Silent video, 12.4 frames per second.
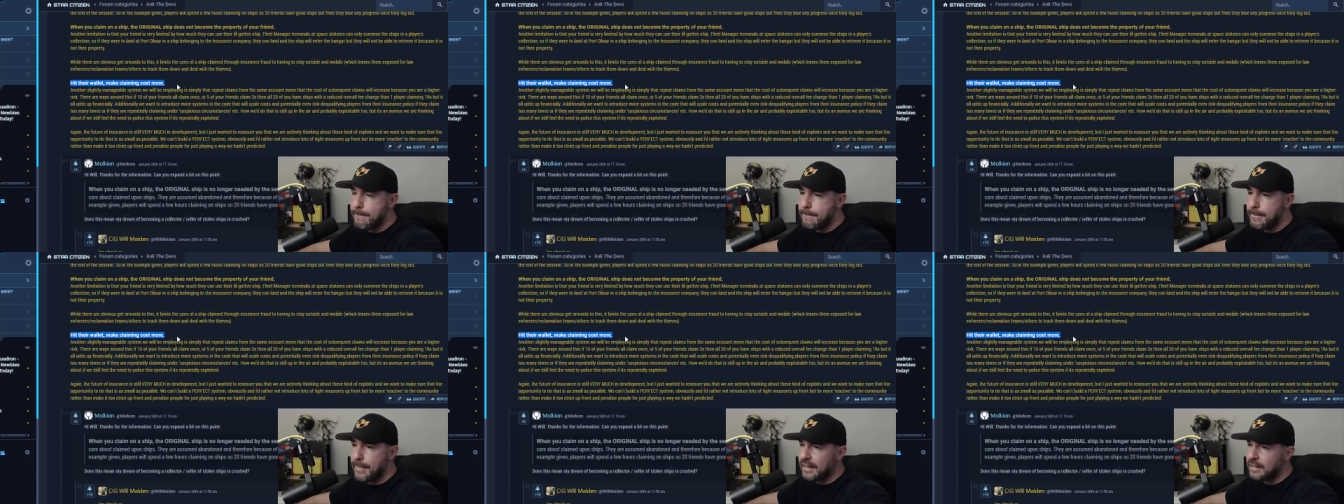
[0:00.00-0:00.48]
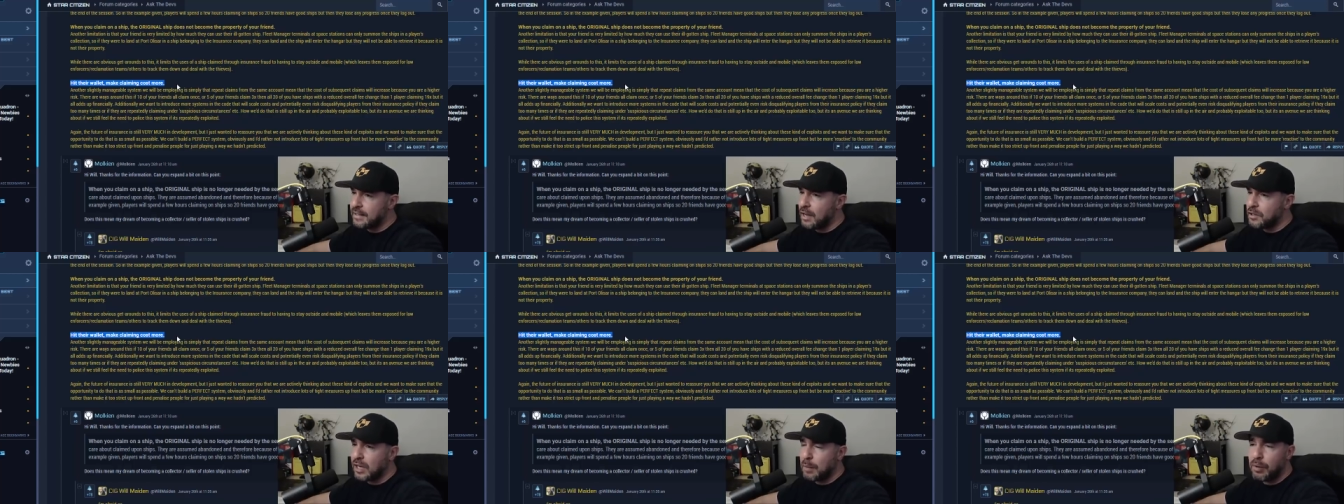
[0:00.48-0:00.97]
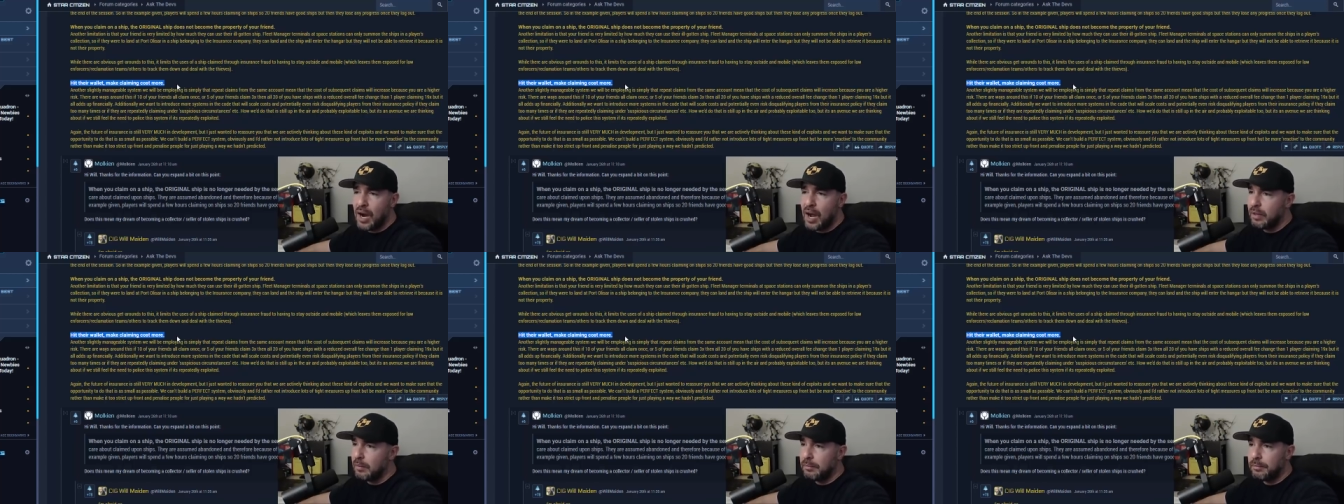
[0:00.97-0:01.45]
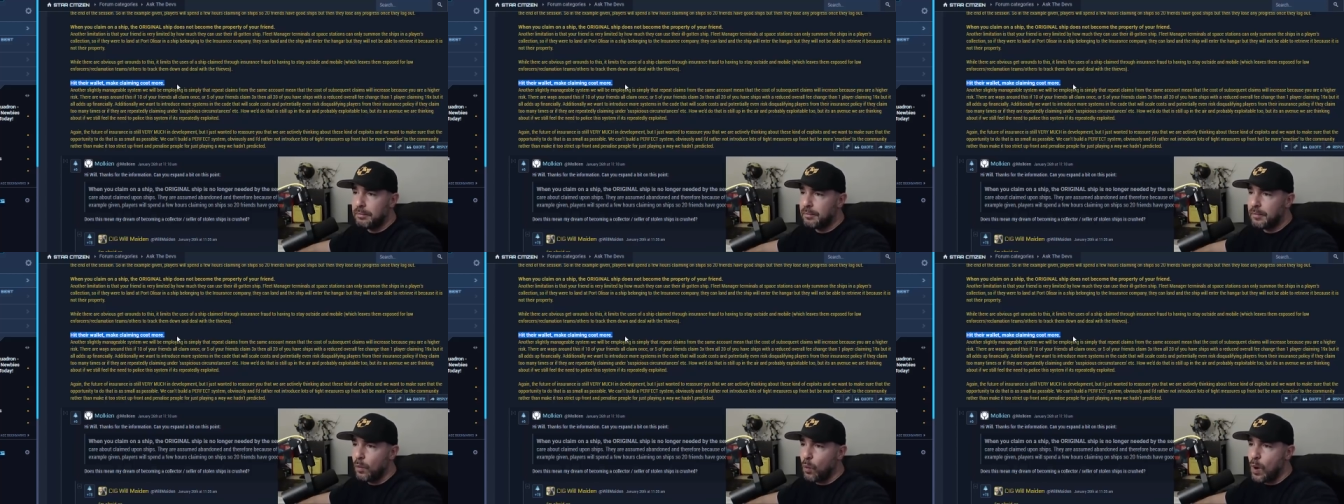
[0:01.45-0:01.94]
That sounds like a problem.
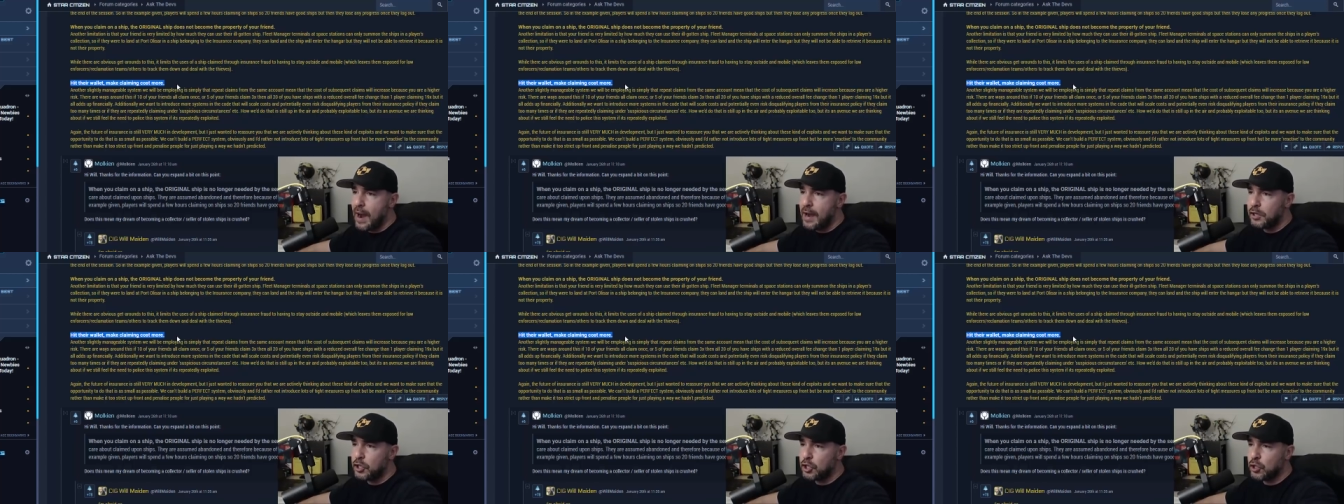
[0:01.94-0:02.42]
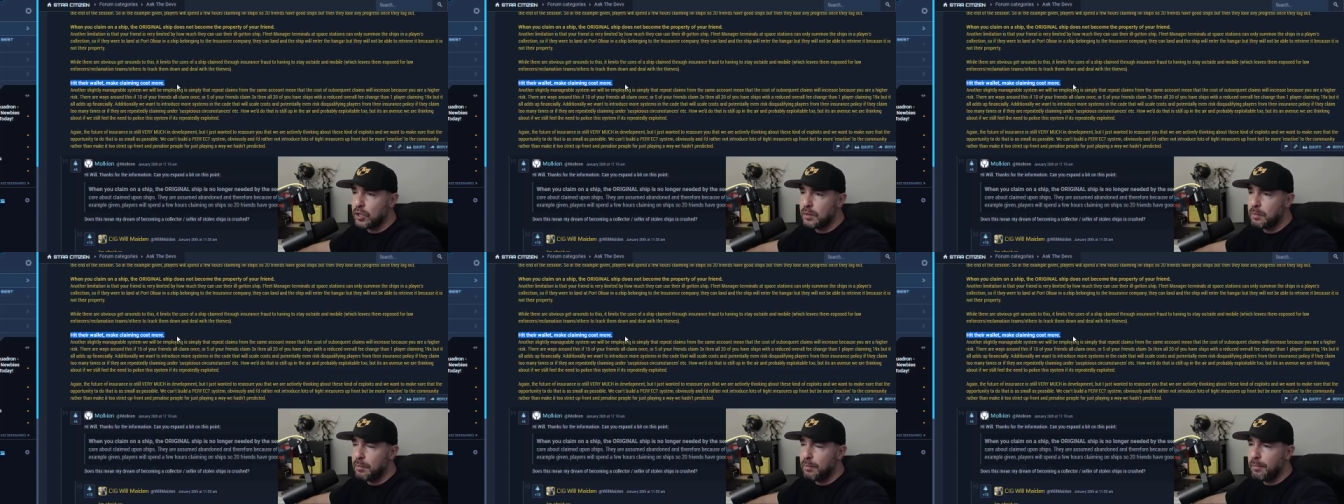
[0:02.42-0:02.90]
Why should